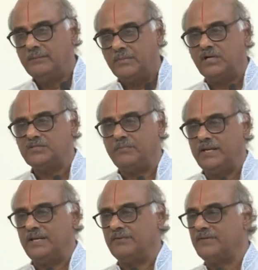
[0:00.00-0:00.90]
Because
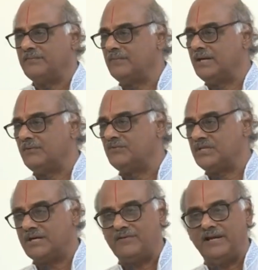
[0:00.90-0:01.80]
many of them have
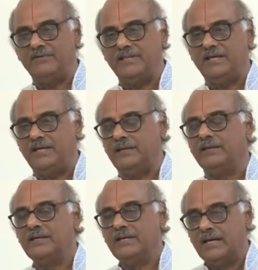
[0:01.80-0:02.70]
survived the
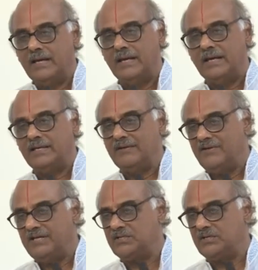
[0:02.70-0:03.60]

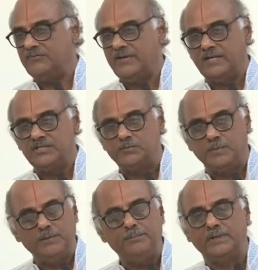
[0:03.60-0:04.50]
invasion of various
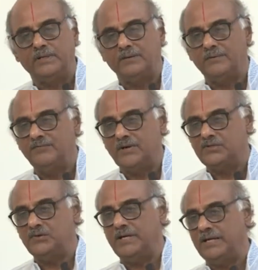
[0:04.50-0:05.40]
people,
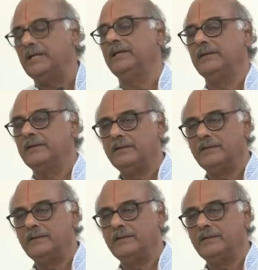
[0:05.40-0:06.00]
fortunately.